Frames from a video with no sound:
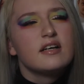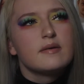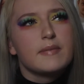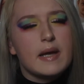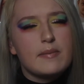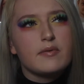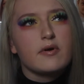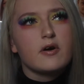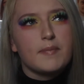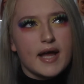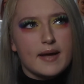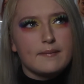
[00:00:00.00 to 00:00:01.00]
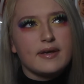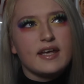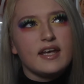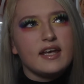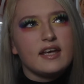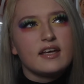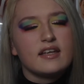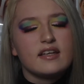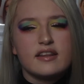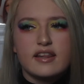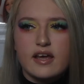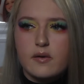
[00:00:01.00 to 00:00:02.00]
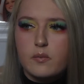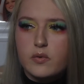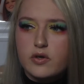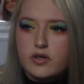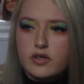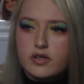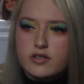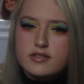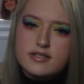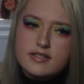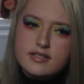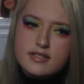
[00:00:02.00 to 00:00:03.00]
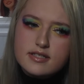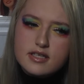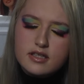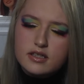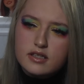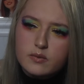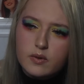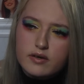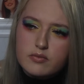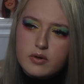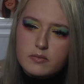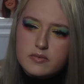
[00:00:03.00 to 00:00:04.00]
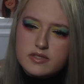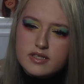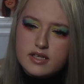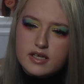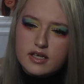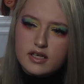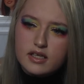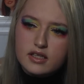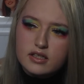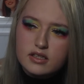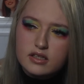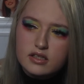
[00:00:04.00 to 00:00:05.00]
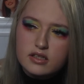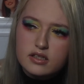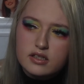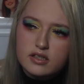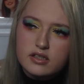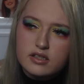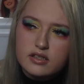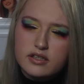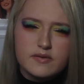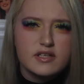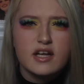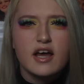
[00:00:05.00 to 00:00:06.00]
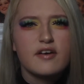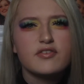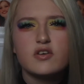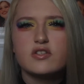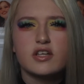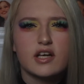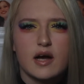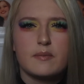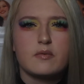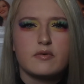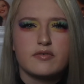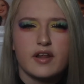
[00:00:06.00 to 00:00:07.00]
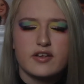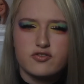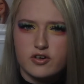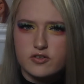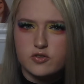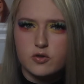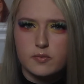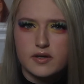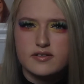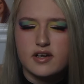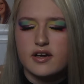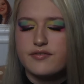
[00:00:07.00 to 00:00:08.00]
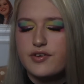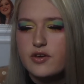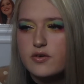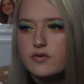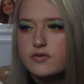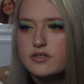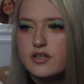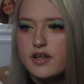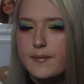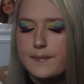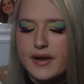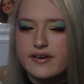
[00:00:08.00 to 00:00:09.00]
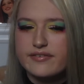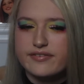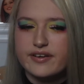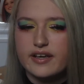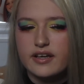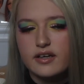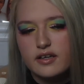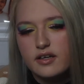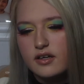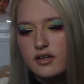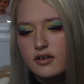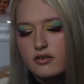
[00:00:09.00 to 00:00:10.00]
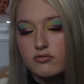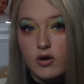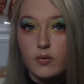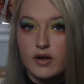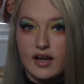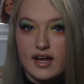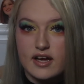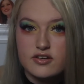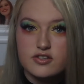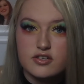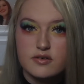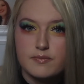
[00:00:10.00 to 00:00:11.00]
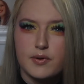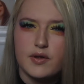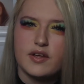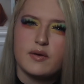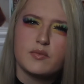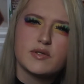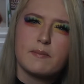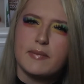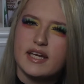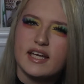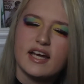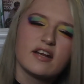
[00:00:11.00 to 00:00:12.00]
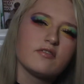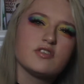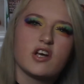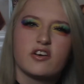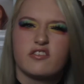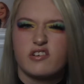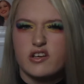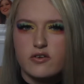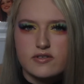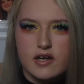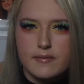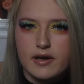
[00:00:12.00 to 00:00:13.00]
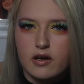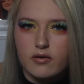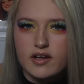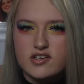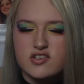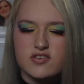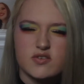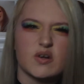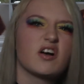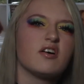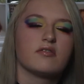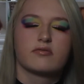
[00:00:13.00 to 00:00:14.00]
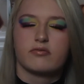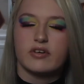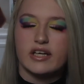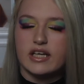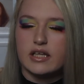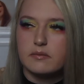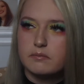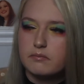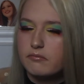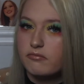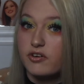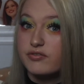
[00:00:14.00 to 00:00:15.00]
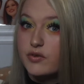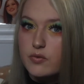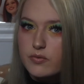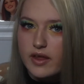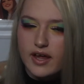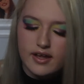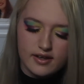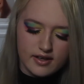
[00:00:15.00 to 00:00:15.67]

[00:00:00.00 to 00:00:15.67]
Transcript: Baby Roll, Bambi. There was, what other one was there? There was another. I've used a couple of like drugstore ones. I've used the Benefit Roller Lash, but it was a mini, and obviously I only really use that on my lower lash line, so I can't really review that.